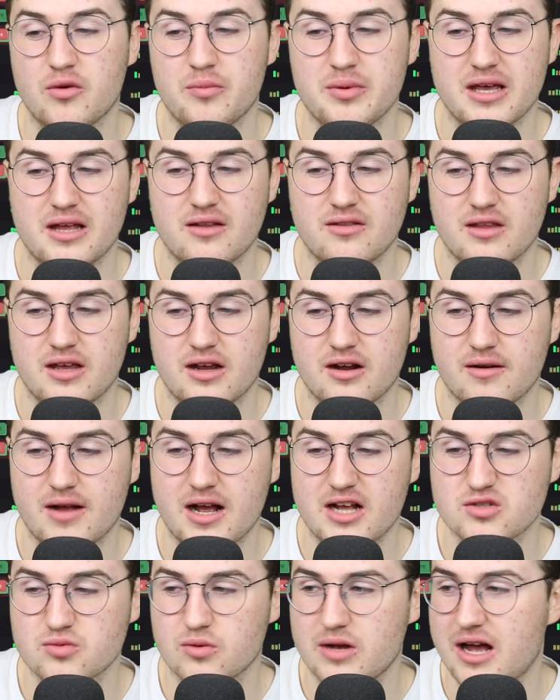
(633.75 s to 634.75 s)
be in there
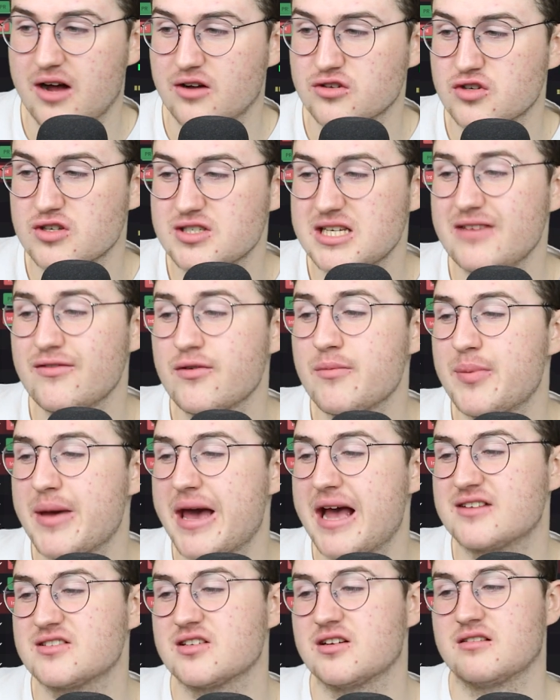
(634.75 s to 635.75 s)
as well, so it's even
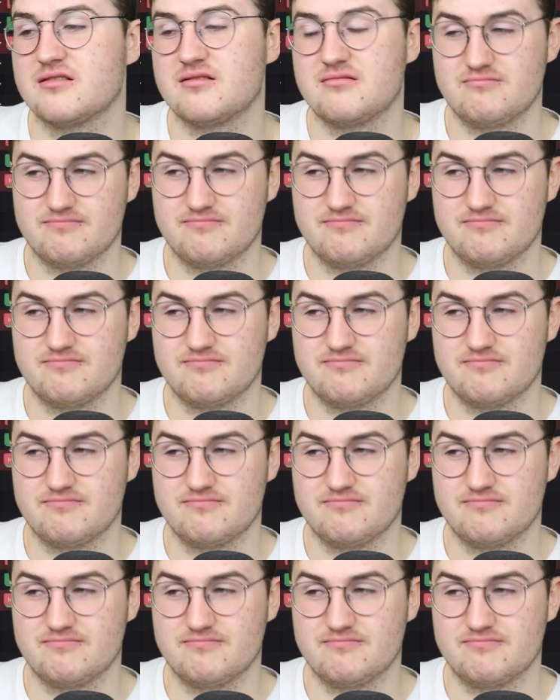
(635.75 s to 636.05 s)
better.